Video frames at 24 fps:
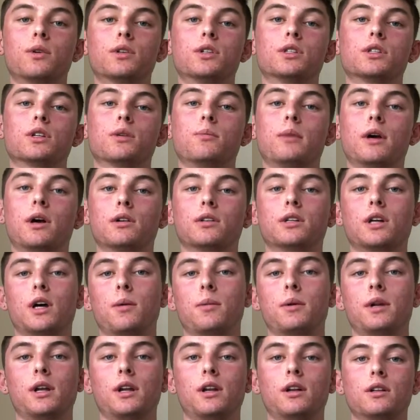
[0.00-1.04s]
which is a
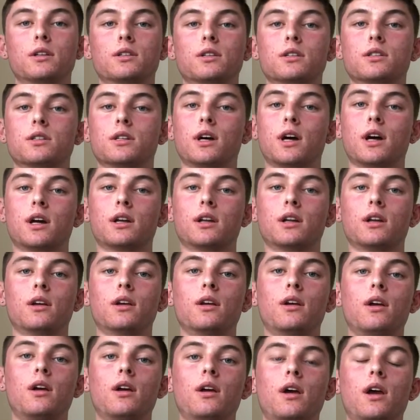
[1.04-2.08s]
male-dominated society,
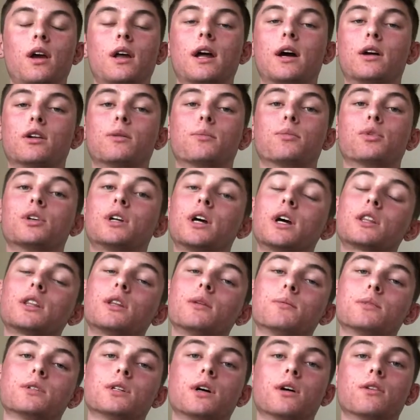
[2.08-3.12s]
and how to protect
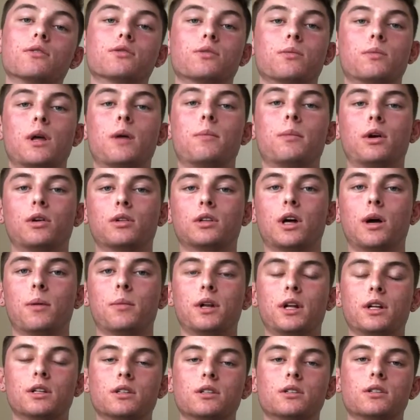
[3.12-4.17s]
themselves from that
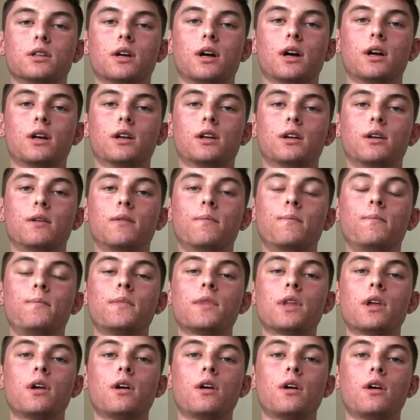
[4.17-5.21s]
male-dominated society,
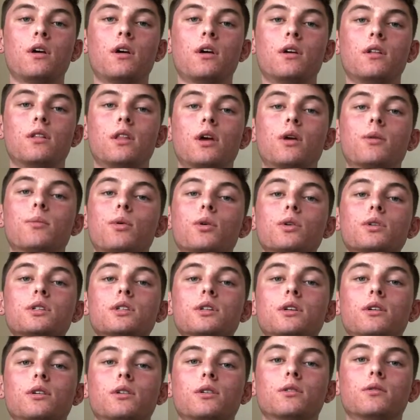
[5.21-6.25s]
they are both
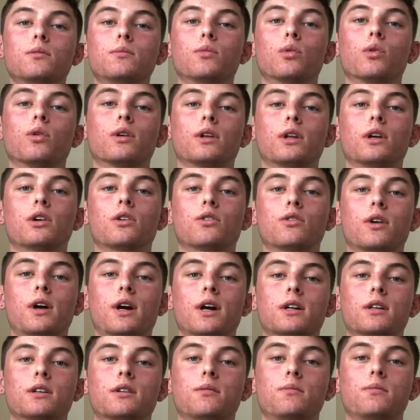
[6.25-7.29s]
still morally
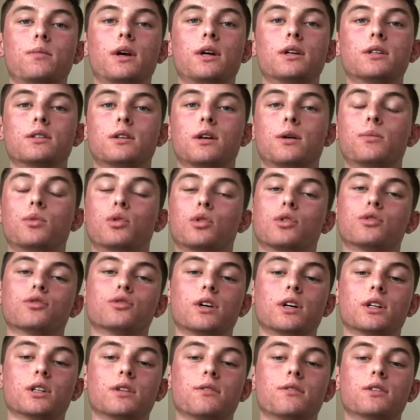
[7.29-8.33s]
correct based on moral
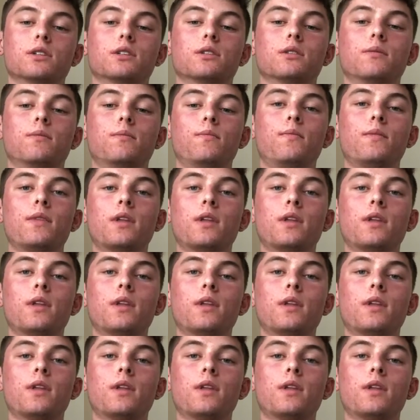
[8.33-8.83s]
relativism